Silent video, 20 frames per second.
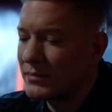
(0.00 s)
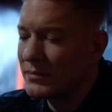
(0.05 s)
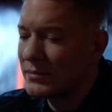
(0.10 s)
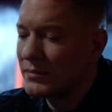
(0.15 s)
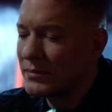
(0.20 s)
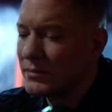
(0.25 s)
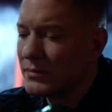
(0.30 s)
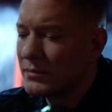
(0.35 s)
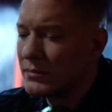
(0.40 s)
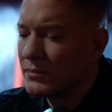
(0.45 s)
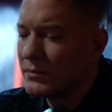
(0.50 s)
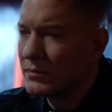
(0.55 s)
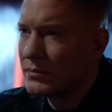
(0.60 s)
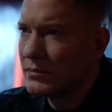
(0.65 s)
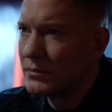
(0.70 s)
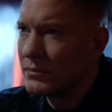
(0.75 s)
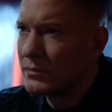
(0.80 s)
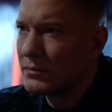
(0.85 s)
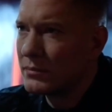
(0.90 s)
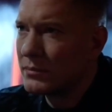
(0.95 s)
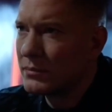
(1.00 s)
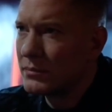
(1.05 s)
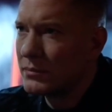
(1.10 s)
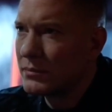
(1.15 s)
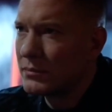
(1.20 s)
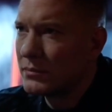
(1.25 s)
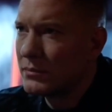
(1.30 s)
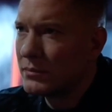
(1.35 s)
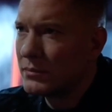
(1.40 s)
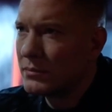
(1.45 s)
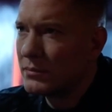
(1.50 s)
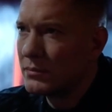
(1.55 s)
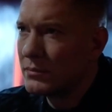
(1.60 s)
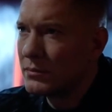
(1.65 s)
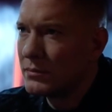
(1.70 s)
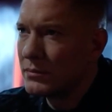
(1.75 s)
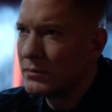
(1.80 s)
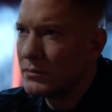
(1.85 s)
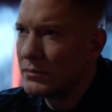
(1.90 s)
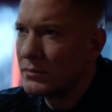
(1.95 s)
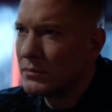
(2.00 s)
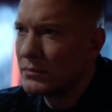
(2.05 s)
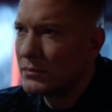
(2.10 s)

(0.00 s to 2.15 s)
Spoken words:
Nobody speaks.